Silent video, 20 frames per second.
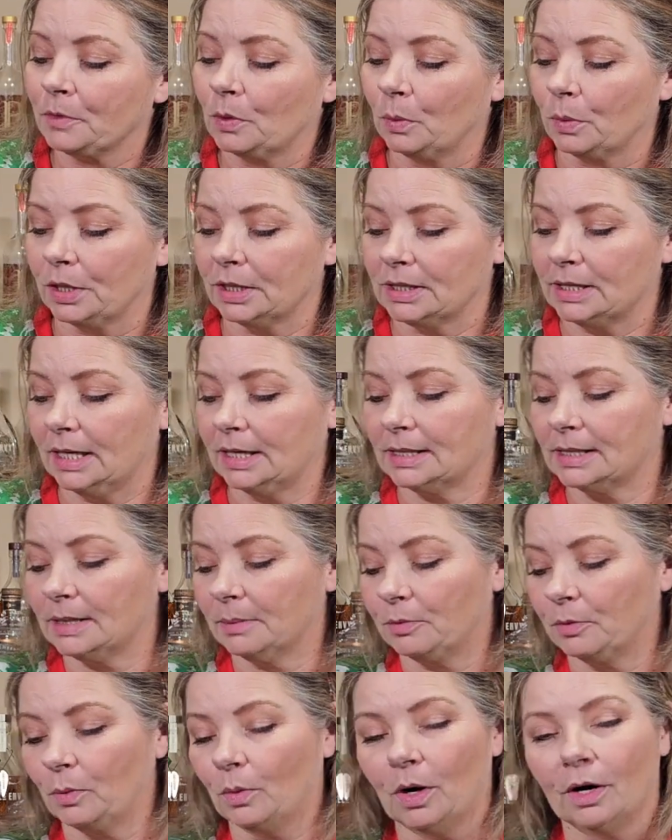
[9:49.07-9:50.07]
We're gonna take a
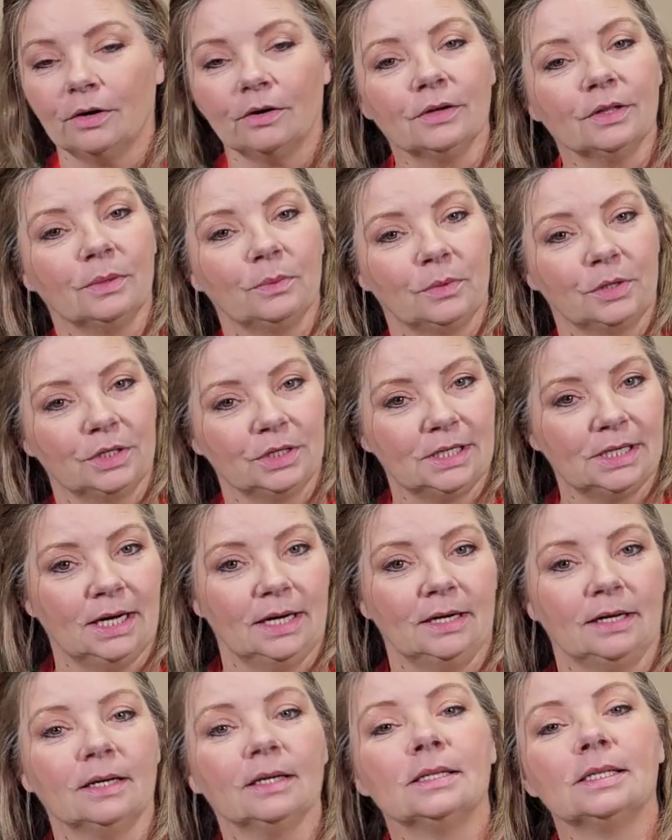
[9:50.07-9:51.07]
sip of water, and then we're gonna
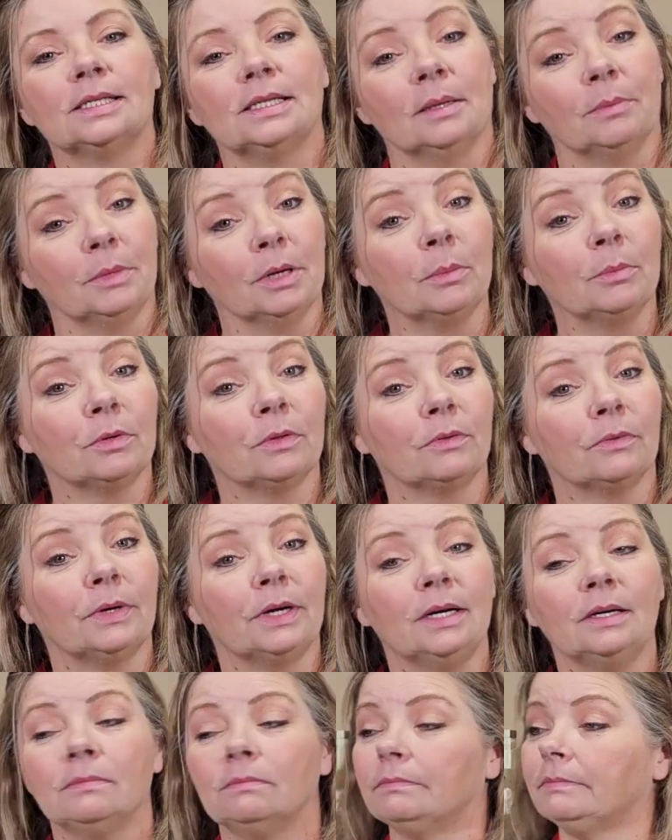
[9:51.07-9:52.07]
take sip number
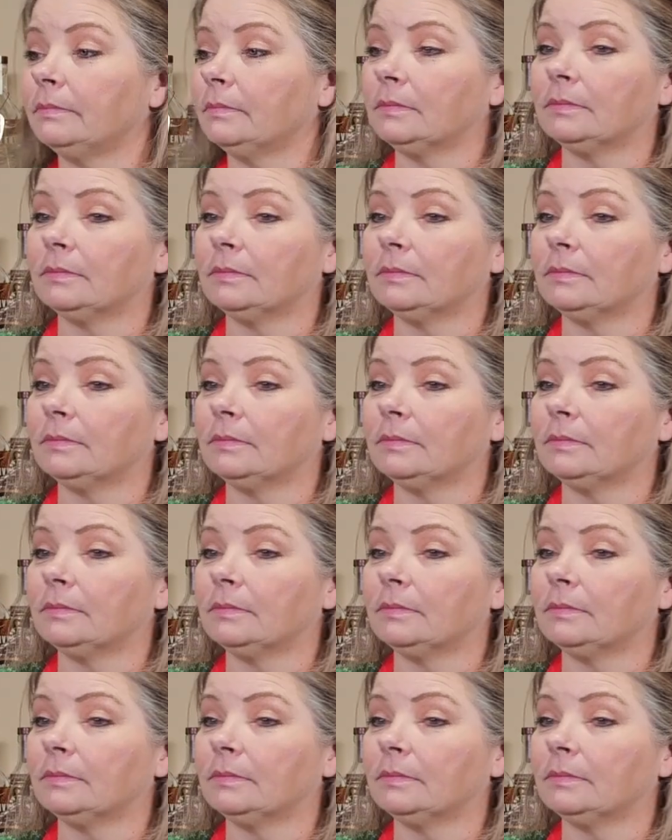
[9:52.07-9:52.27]
3.